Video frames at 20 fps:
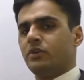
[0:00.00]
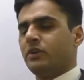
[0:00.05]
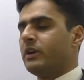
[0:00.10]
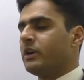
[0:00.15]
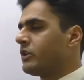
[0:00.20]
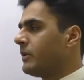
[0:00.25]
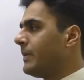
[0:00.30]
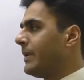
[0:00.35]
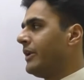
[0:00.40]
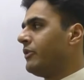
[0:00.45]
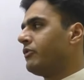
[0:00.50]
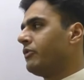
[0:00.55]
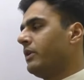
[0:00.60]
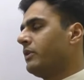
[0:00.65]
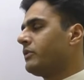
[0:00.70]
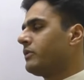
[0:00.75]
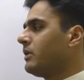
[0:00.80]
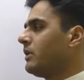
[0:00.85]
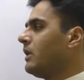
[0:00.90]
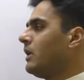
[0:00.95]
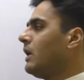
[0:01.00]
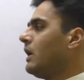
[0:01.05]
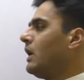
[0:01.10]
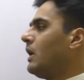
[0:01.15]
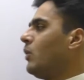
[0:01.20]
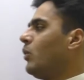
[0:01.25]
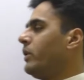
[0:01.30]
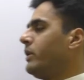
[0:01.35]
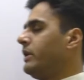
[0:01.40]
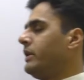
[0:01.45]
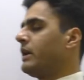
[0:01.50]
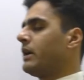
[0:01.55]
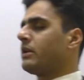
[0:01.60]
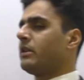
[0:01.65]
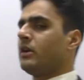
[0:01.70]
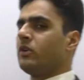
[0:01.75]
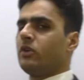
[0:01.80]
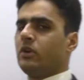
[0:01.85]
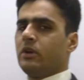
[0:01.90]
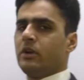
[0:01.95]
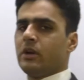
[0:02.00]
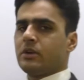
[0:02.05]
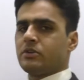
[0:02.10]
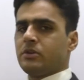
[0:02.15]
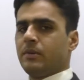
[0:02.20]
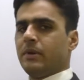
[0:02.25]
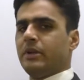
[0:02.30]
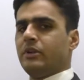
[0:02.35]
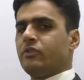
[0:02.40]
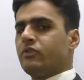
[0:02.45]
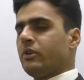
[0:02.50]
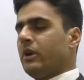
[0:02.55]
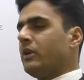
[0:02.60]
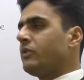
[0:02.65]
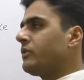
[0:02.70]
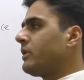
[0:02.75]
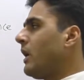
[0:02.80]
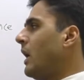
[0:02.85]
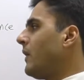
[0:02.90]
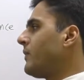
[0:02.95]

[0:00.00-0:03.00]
Deductible interest. We deduct the deductible interest.